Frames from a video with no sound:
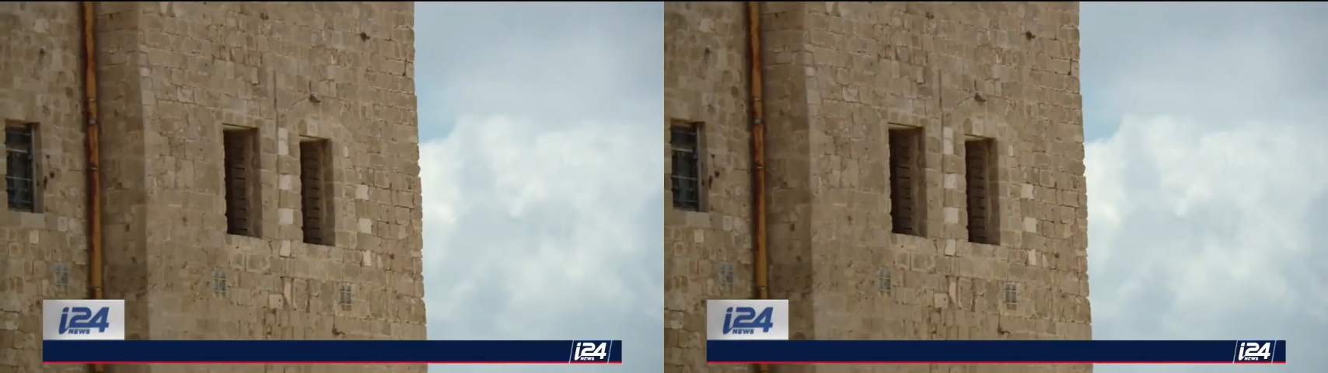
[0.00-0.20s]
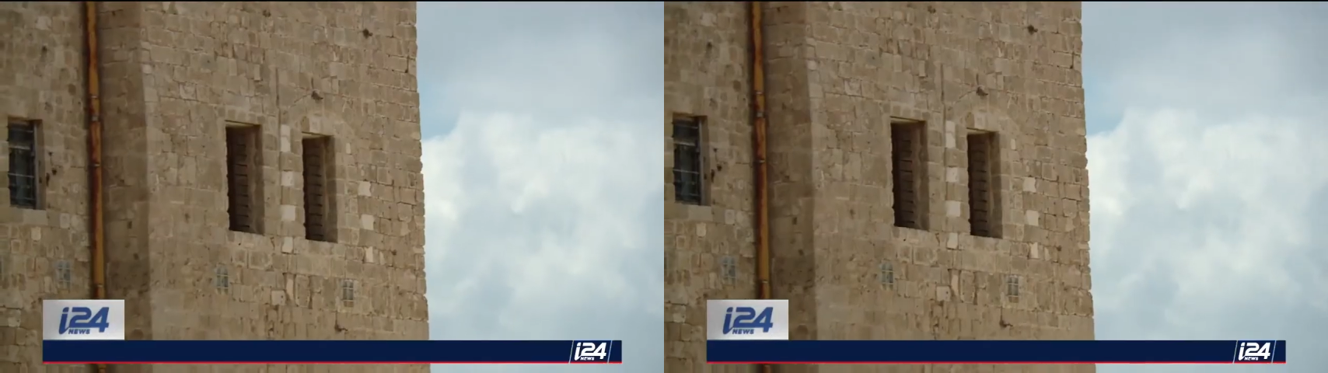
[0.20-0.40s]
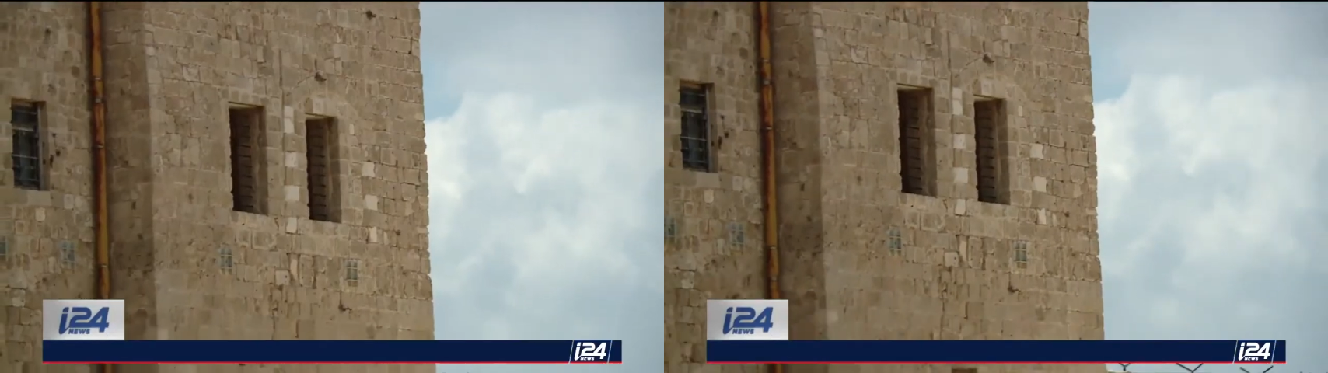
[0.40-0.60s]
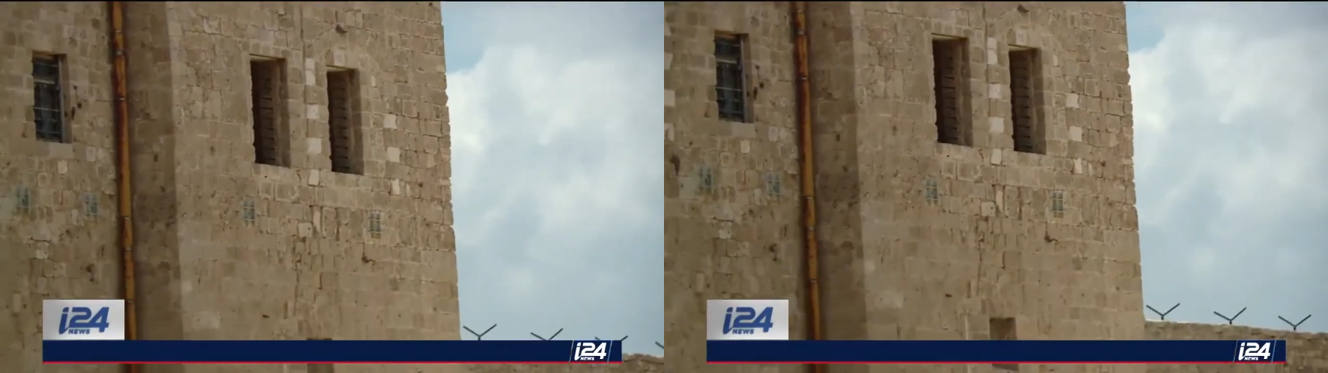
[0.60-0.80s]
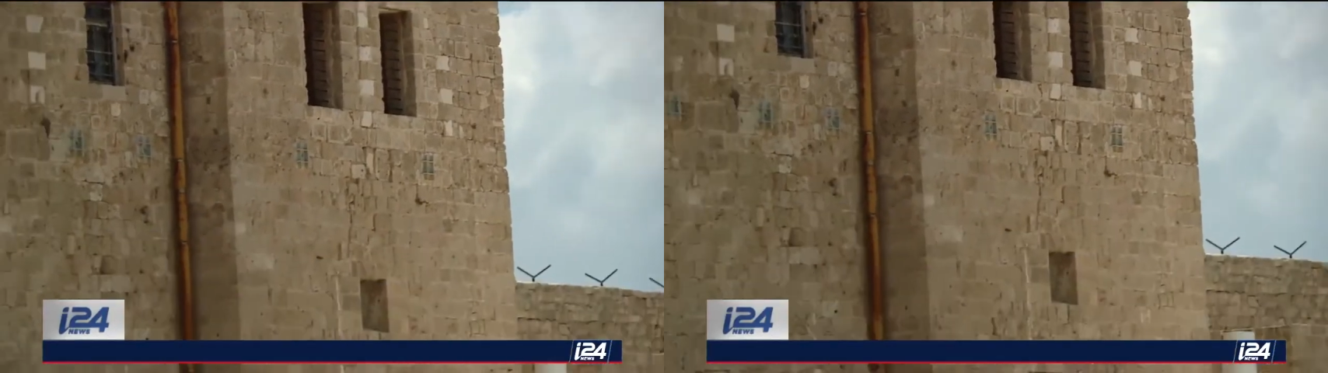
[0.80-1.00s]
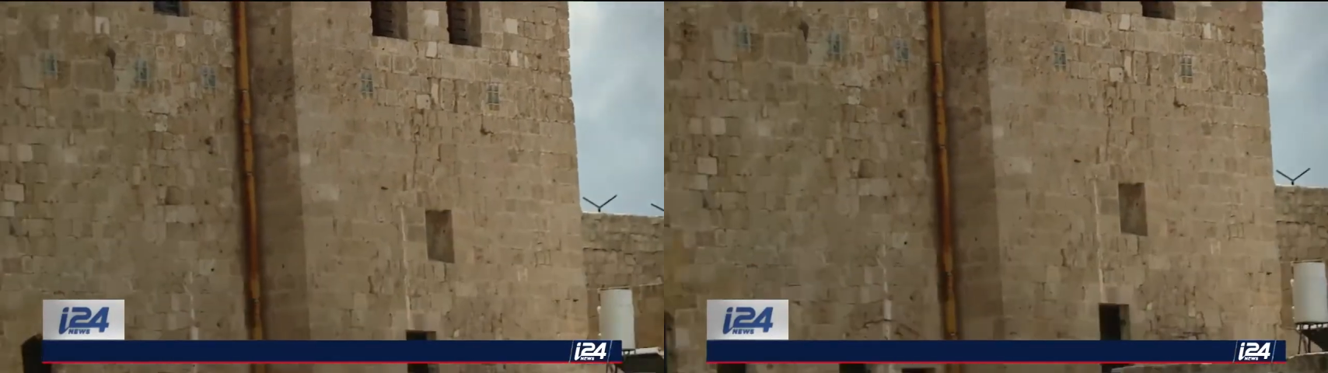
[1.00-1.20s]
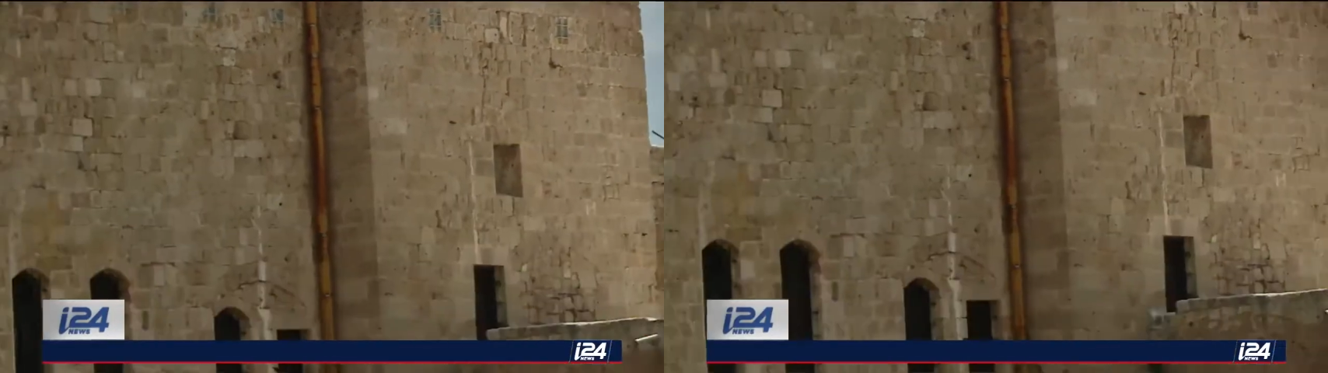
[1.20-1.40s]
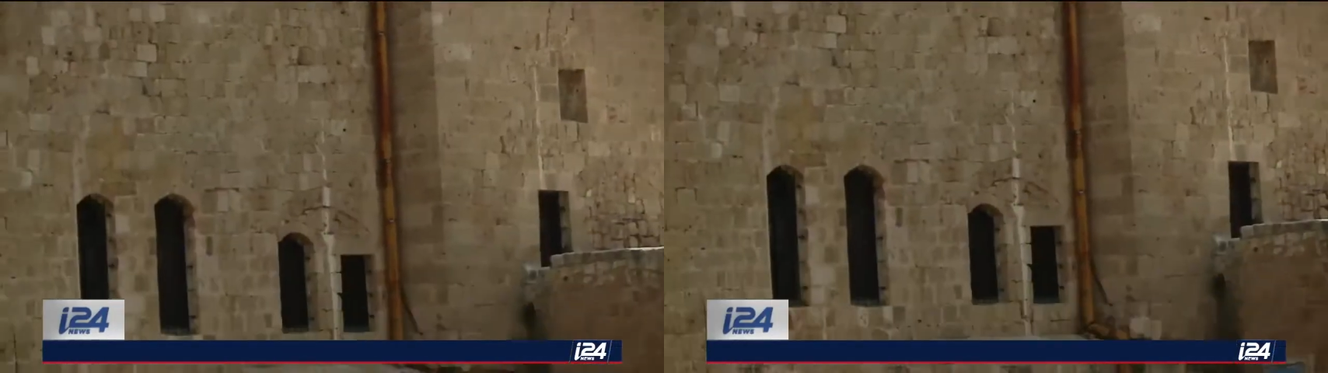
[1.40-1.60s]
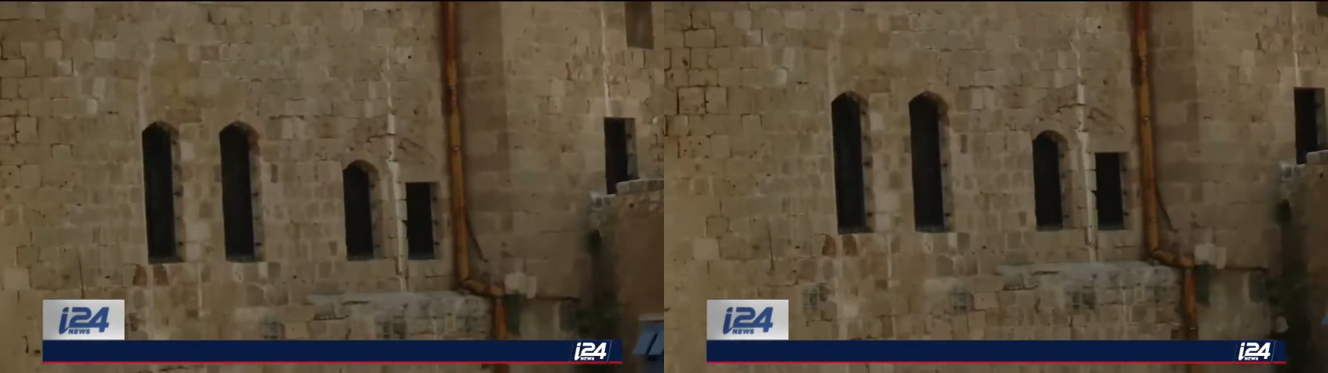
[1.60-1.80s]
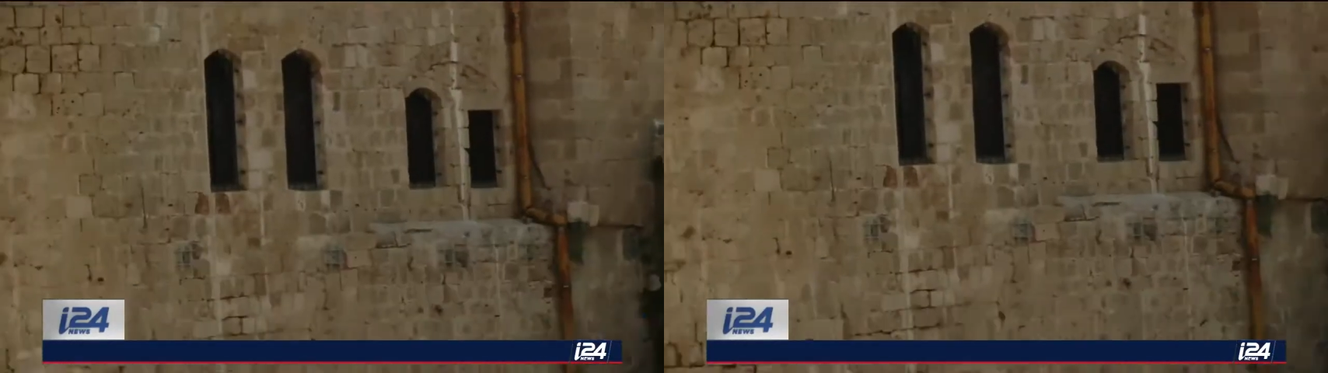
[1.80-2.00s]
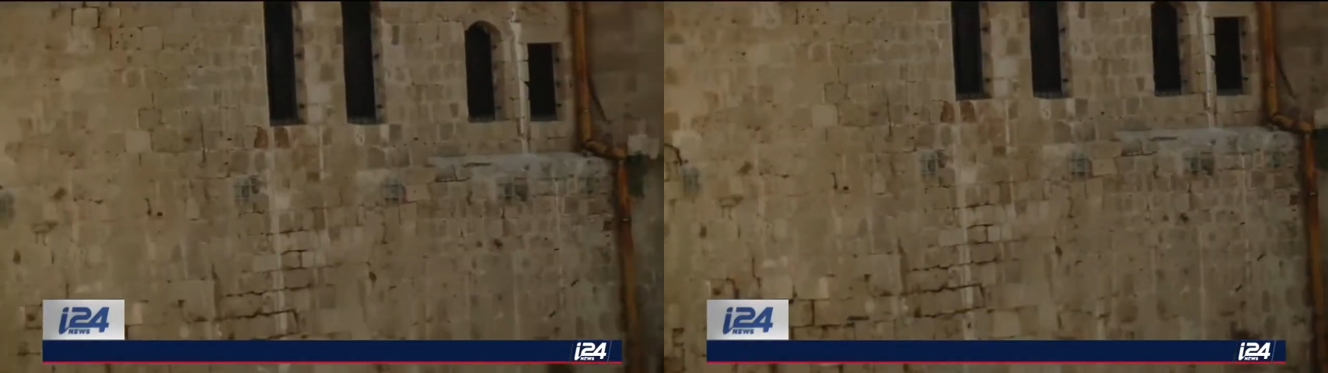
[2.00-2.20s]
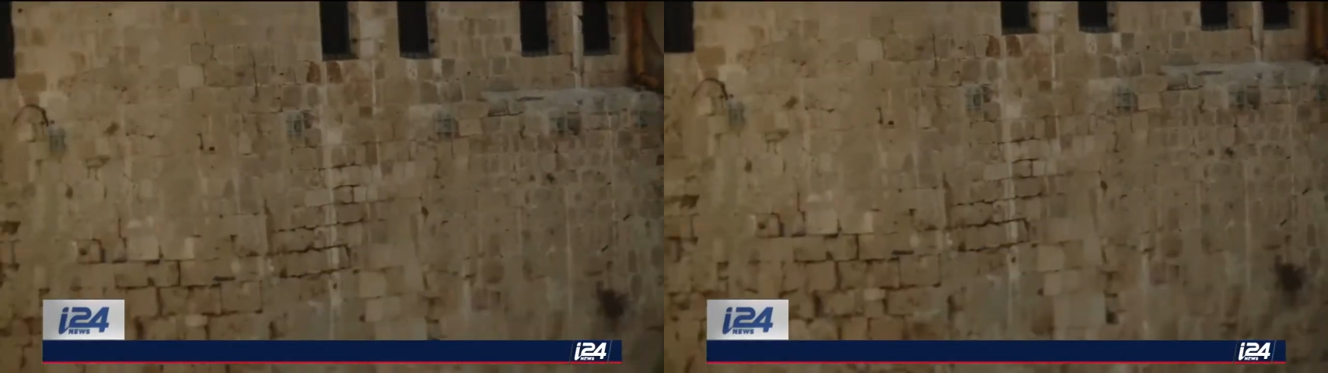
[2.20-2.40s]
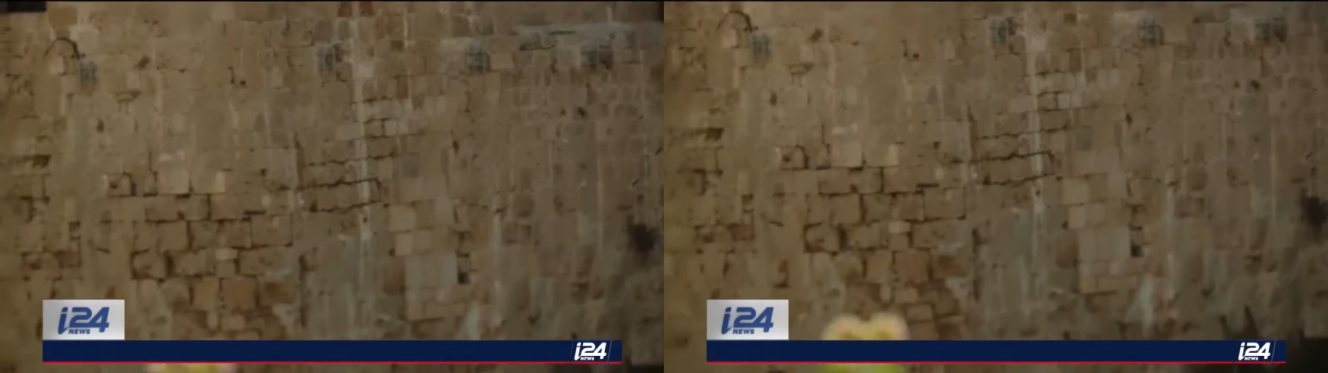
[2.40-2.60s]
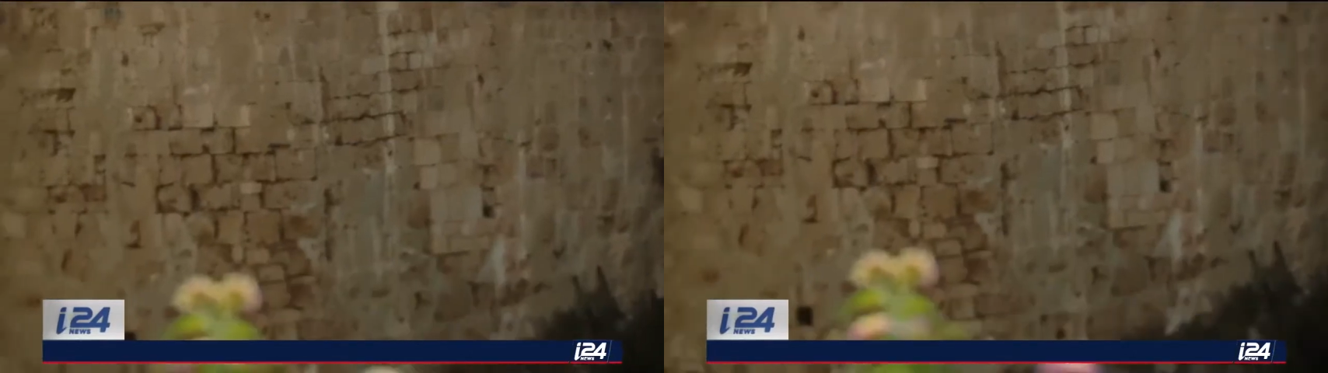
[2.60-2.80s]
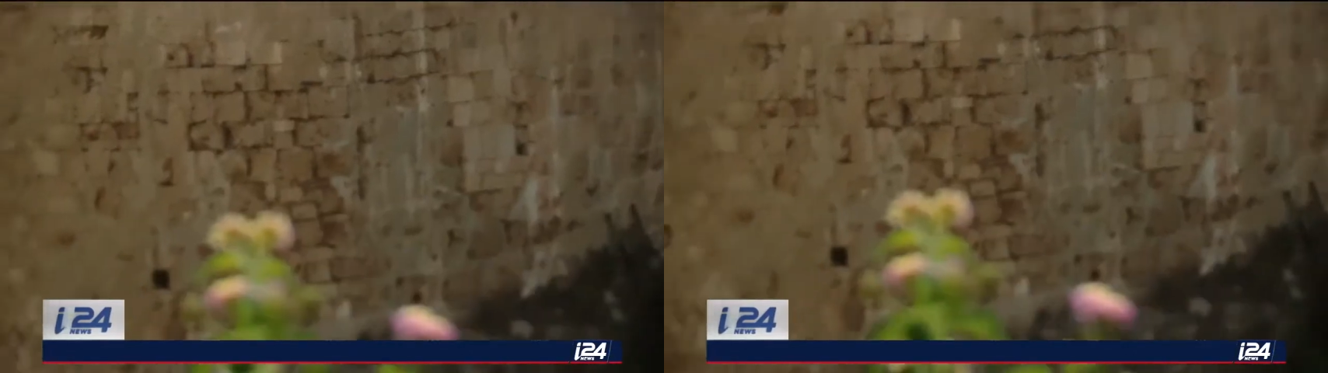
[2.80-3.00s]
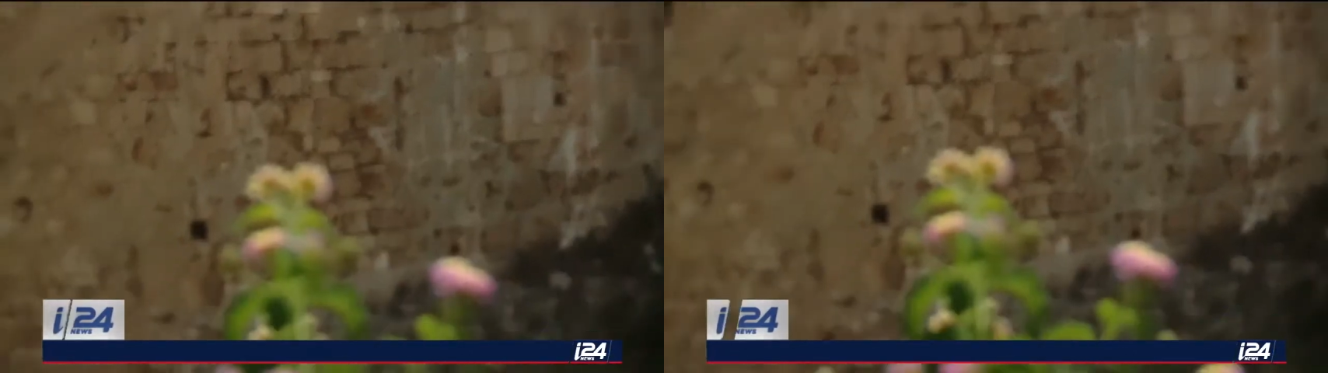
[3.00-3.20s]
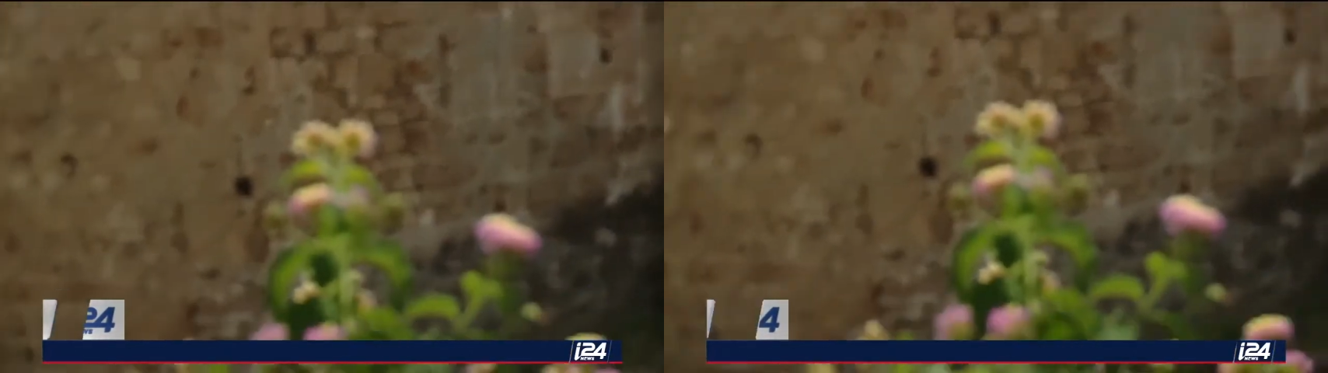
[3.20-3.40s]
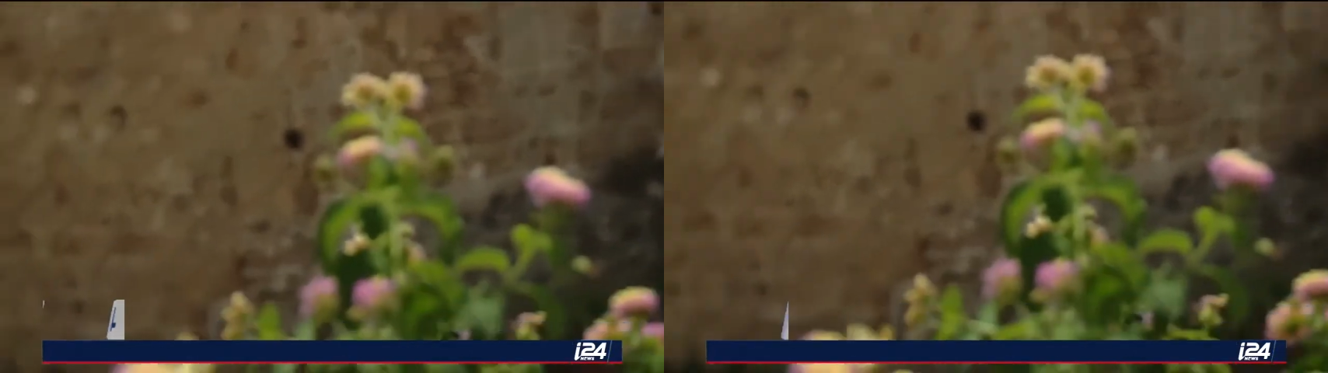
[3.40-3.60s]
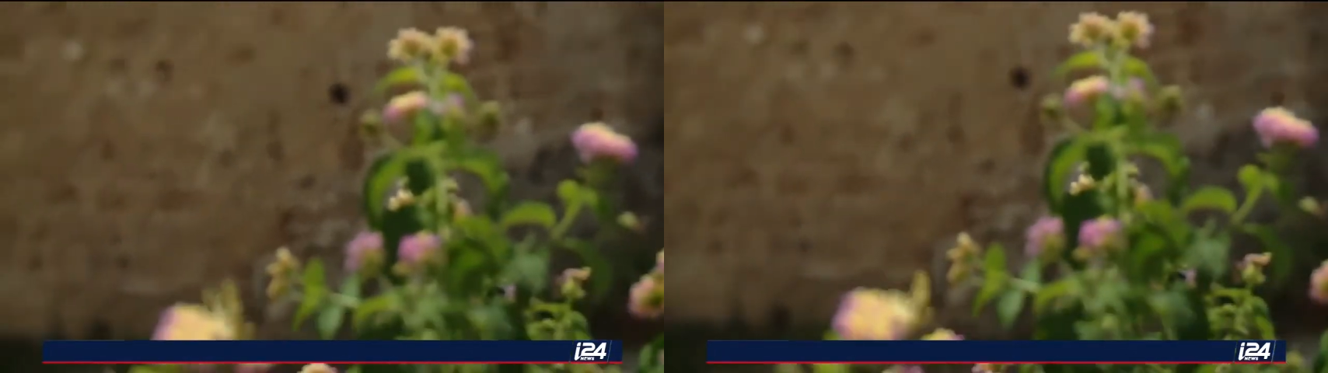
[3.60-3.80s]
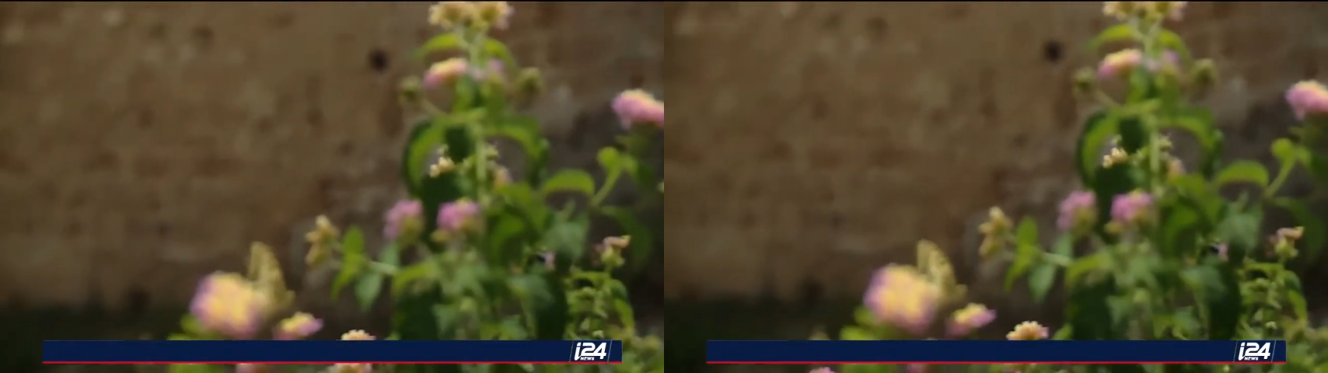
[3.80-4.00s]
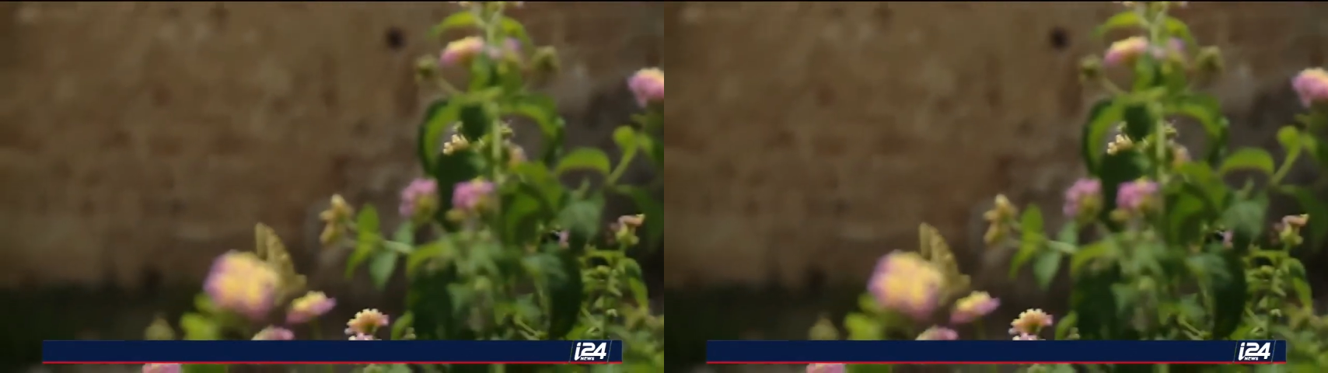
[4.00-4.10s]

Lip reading: Nobody's mouth can be seen.